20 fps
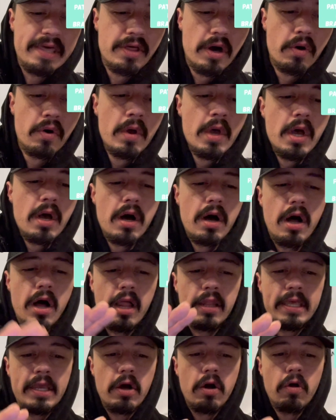though.
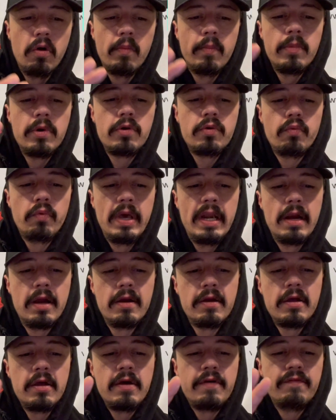Holly Holm
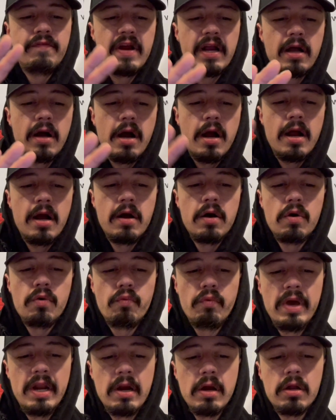winner, Vergara
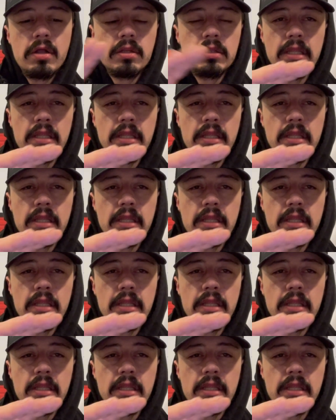winner.